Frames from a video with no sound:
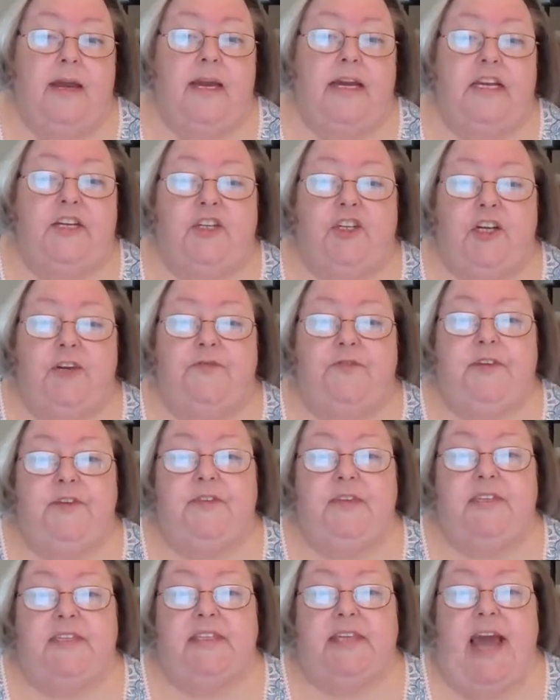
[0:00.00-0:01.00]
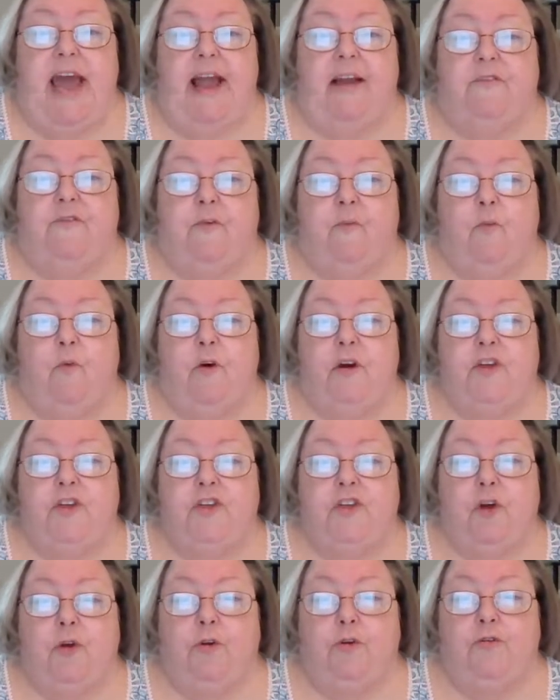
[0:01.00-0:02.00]
He shifted the sack from one
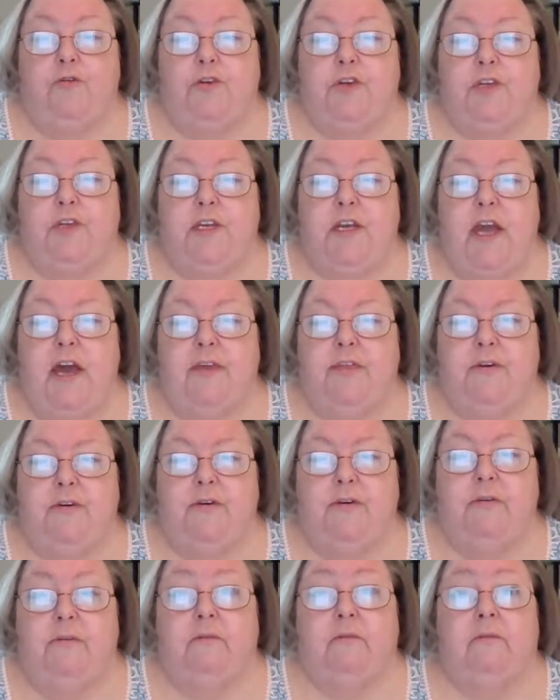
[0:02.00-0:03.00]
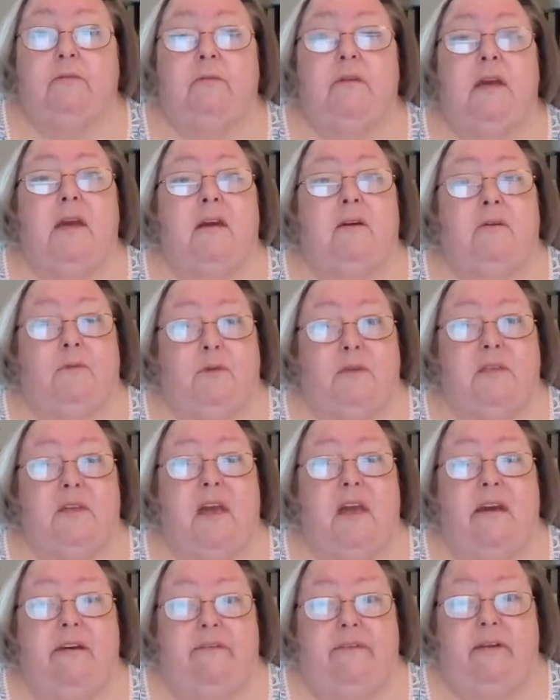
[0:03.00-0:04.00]
shoulder to the other. It was
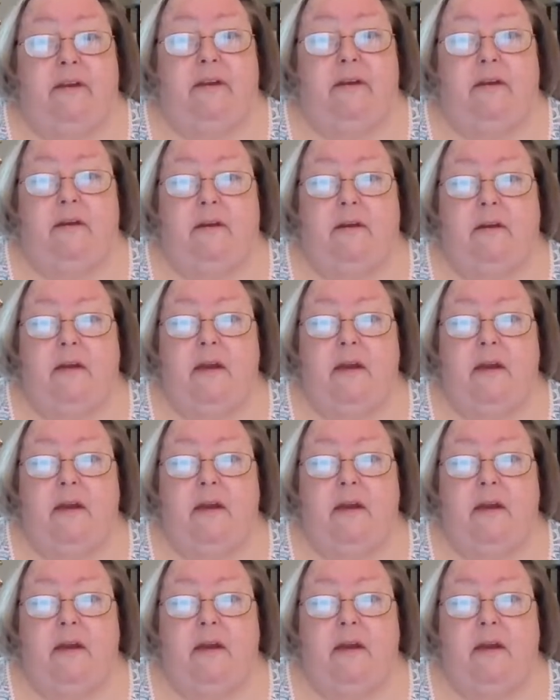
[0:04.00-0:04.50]
heavy.